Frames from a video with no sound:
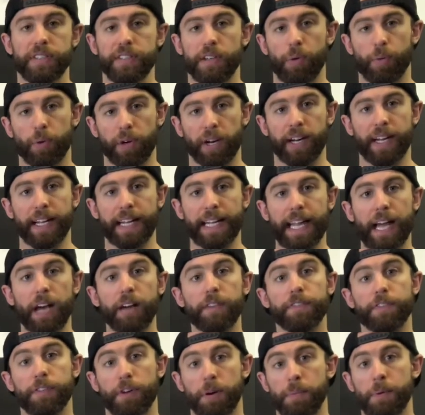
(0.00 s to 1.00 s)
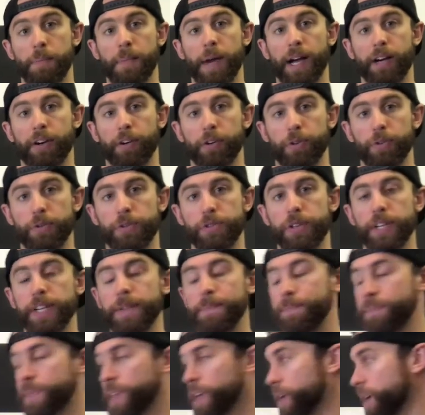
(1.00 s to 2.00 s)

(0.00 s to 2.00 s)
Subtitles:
that we're going to get from a macronutrient.